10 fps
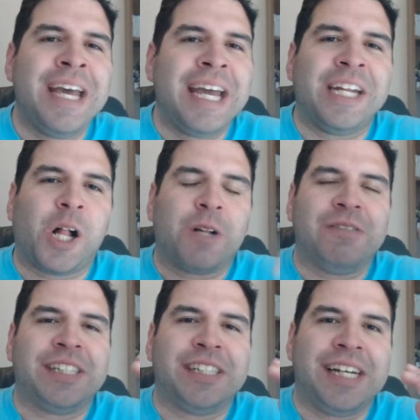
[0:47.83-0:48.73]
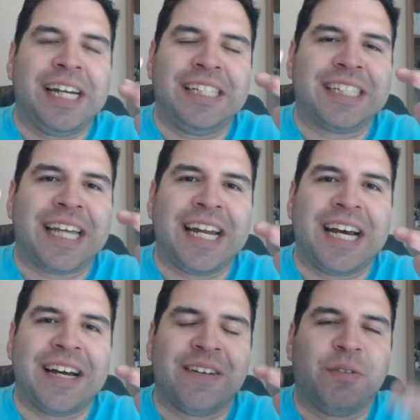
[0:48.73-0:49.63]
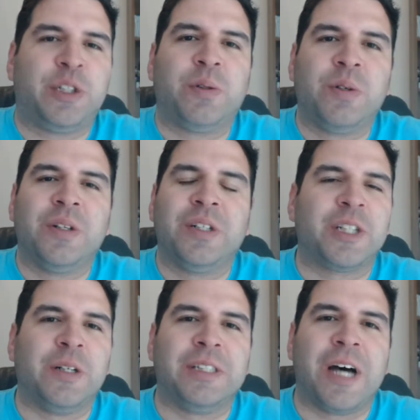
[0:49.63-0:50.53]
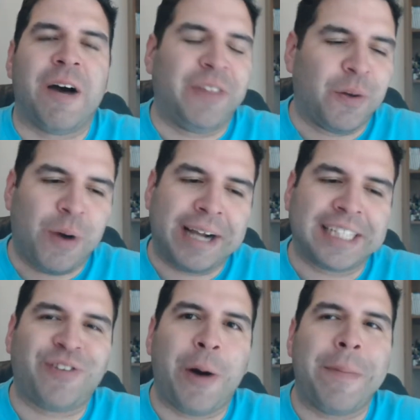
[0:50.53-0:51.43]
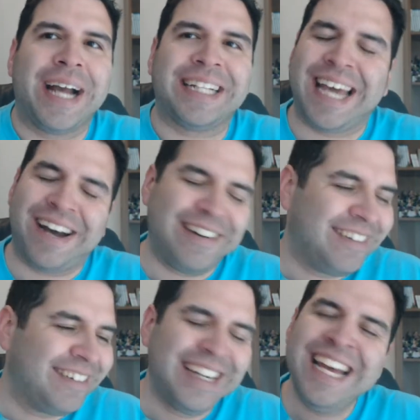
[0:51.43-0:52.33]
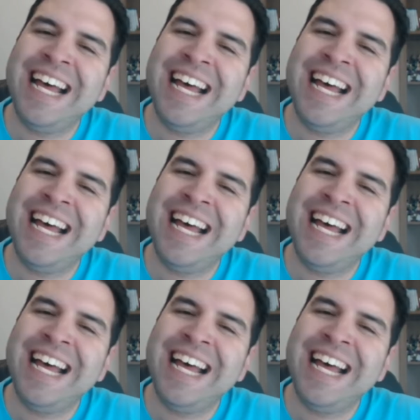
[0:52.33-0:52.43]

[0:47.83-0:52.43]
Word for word: and all of a sudden it just kind of turns off, and the rocks fall back down.